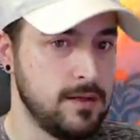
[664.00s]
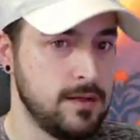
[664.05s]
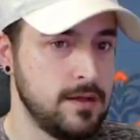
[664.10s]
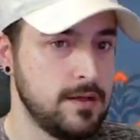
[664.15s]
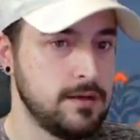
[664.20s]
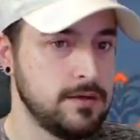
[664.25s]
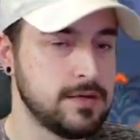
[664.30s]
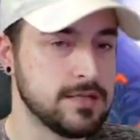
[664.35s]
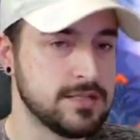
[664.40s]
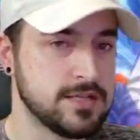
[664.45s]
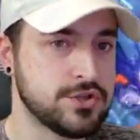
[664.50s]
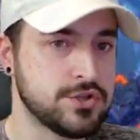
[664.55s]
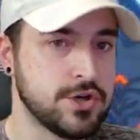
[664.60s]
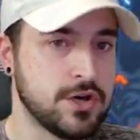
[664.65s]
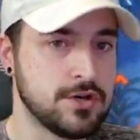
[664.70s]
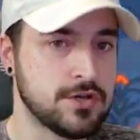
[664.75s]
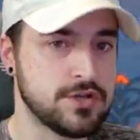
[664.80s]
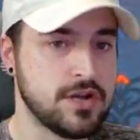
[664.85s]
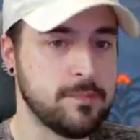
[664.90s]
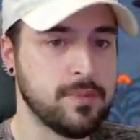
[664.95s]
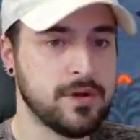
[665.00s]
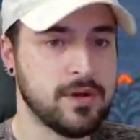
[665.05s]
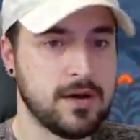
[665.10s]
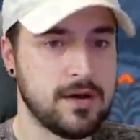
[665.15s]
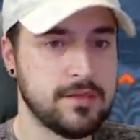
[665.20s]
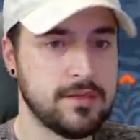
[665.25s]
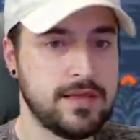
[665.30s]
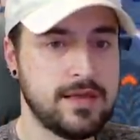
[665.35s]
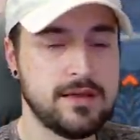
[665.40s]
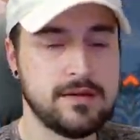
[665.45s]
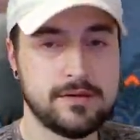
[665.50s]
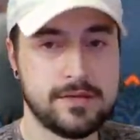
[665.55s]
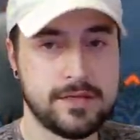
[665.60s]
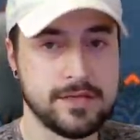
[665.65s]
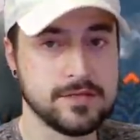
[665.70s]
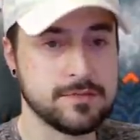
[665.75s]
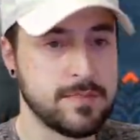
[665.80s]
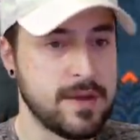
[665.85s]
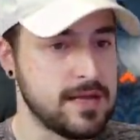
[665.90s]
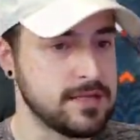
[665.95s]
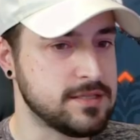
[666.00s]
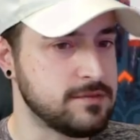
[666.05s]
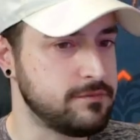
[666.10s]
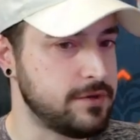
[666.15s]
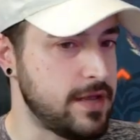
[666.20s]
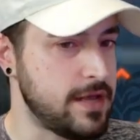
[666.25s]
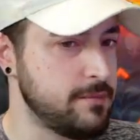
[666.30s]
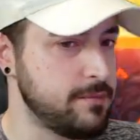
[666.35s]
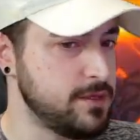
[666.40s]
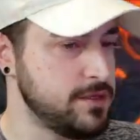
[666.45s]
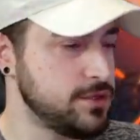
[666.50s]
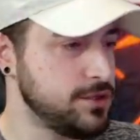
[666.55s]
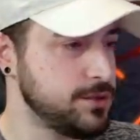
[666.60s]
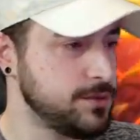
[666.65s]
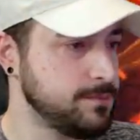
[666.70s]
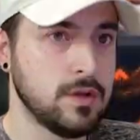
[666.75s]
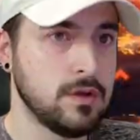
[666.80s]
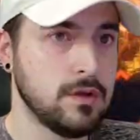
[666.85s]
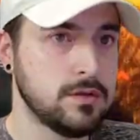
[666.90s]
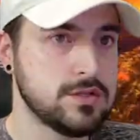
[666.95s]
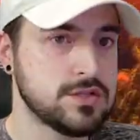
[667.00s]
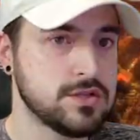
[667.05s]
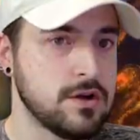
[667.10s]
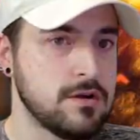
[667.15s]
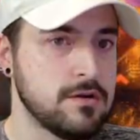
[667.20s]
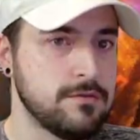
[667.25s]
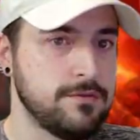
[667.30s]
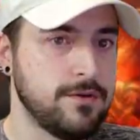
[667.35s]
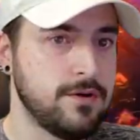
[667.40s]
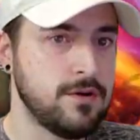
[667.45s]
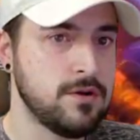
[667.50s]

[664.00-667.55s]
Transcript: Does a charged uppercut at the end, deals massive damage. Starfall